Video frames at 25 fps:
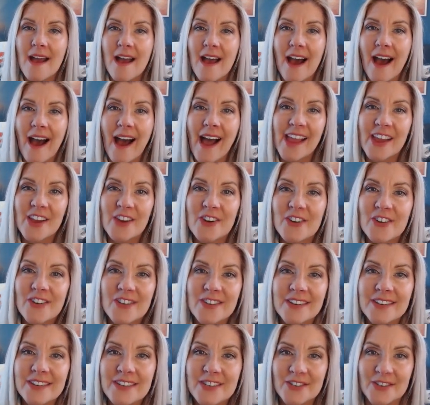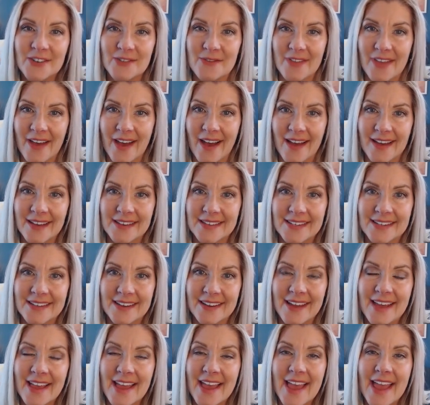I could do that.
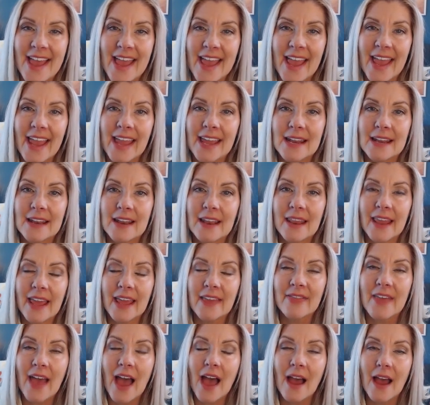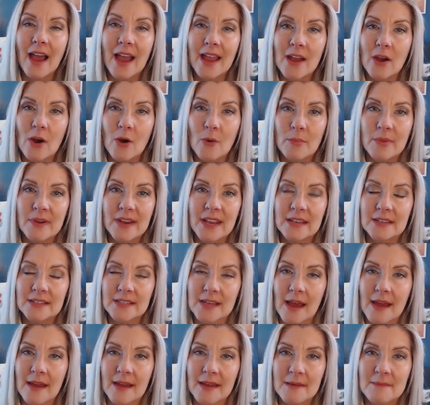And like that eye-opening
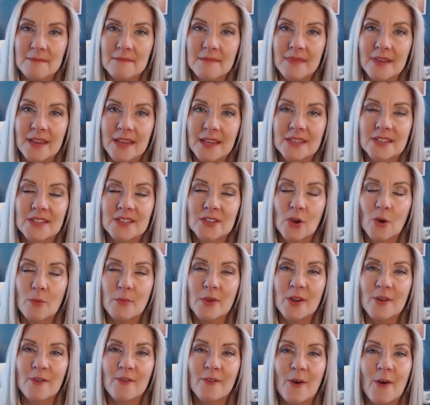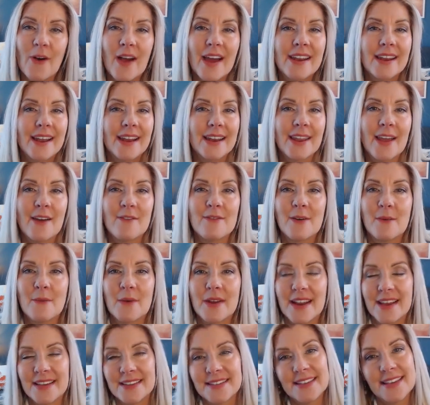time is so beautiful. And I love it
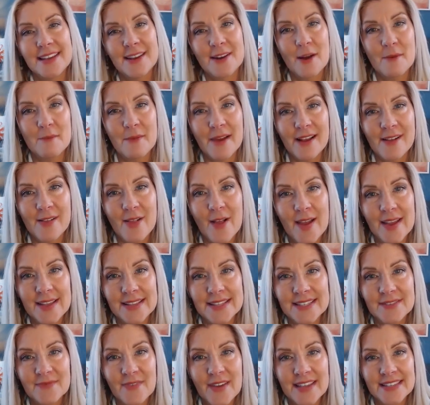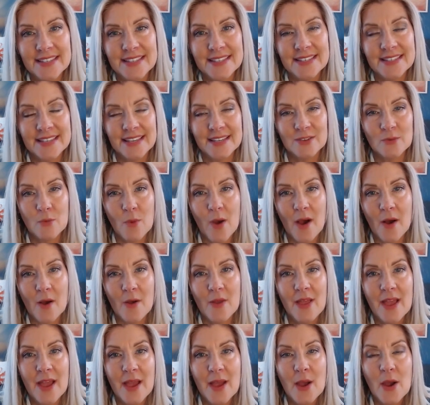when I see it on my clients' faces as
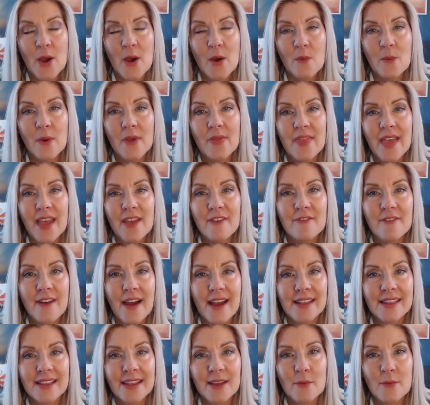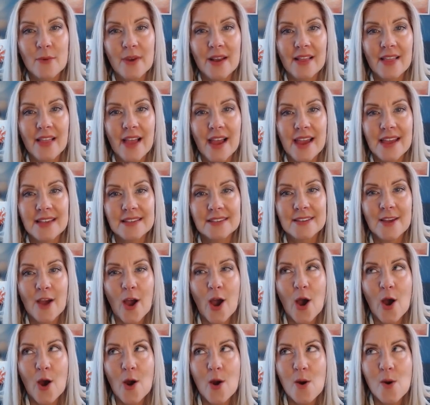well, when they finally realize,
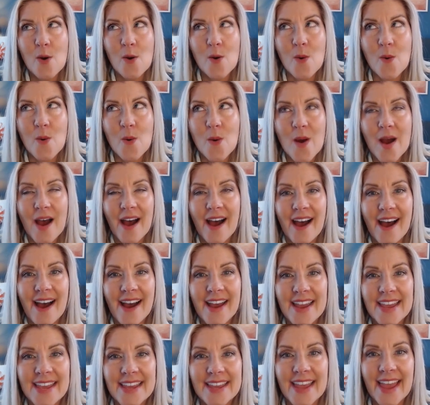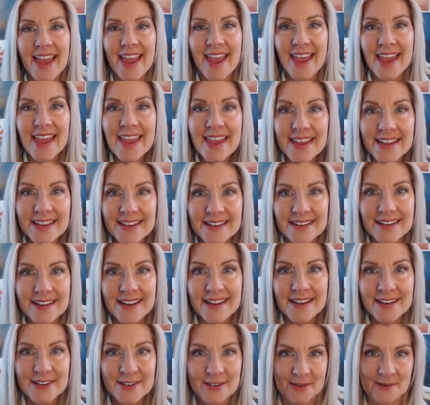oh, I can
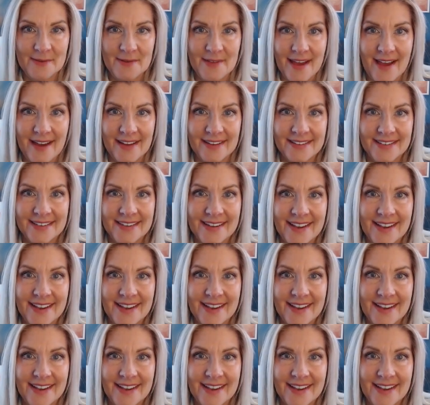do that,